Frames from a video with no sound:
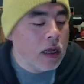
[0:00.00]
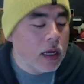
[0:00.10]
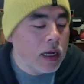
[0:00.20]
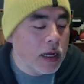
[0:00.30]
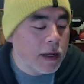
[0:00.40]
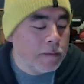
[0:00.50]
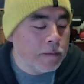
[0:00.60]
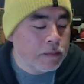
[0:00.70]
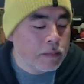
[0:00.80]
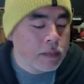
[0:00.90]

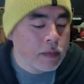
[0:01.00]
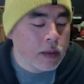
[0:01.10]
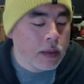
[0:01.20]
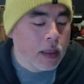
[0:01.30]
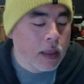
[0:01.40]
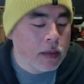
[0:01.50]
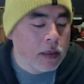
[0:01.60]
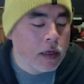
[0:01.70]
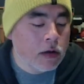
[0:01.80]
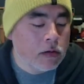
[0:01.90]
And, you
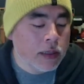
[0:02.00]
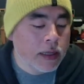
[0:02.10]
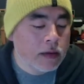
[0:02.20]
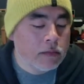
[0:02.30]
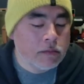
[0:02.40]
know, like,